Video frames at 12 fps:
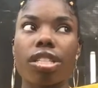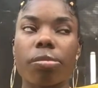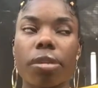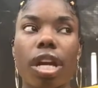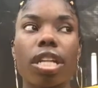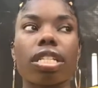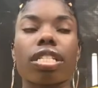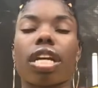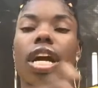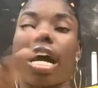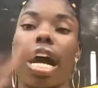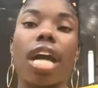to be honest,
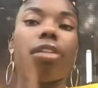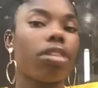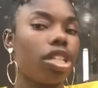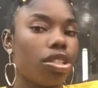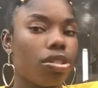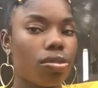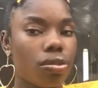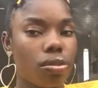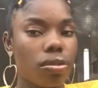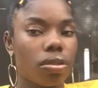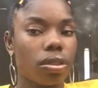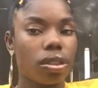I already
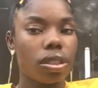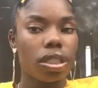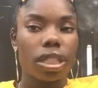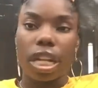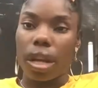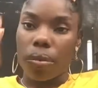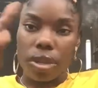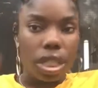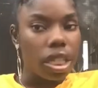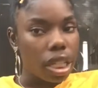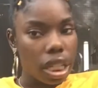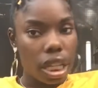knew that I
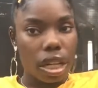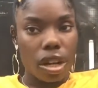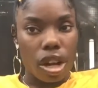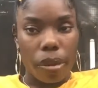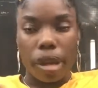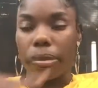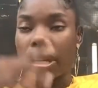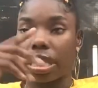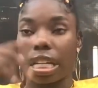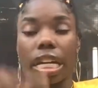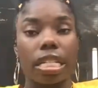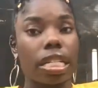wasn't going to get a callback because,
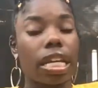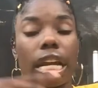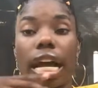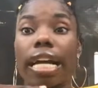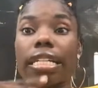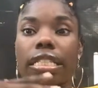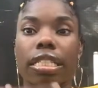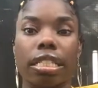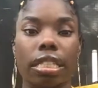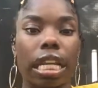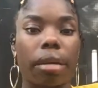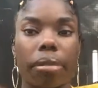like I said, I
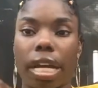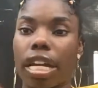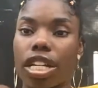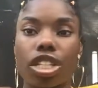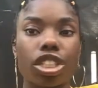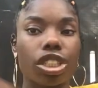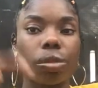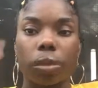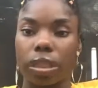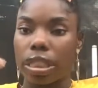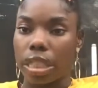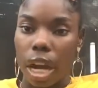like my energy
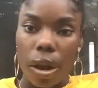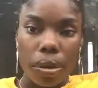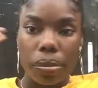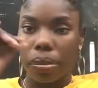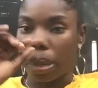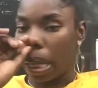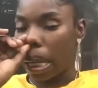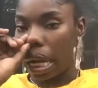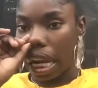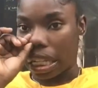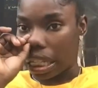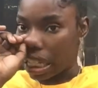was down. Like,
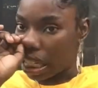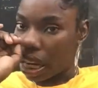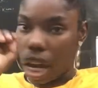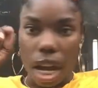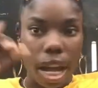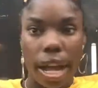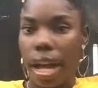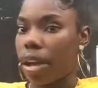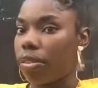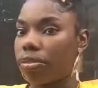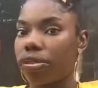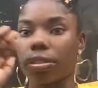I did not
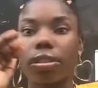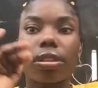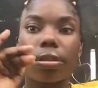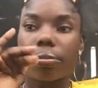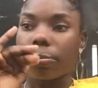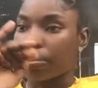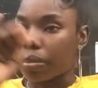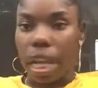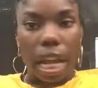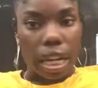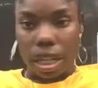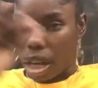have,
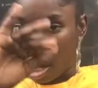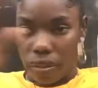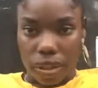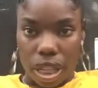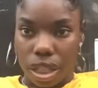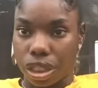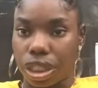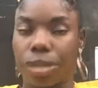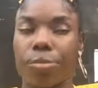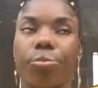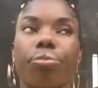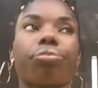I did not have the energy.
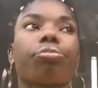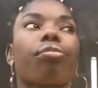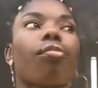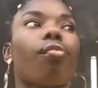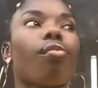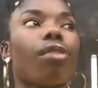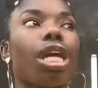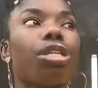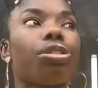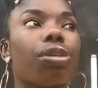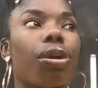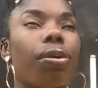
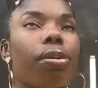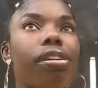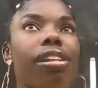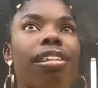So,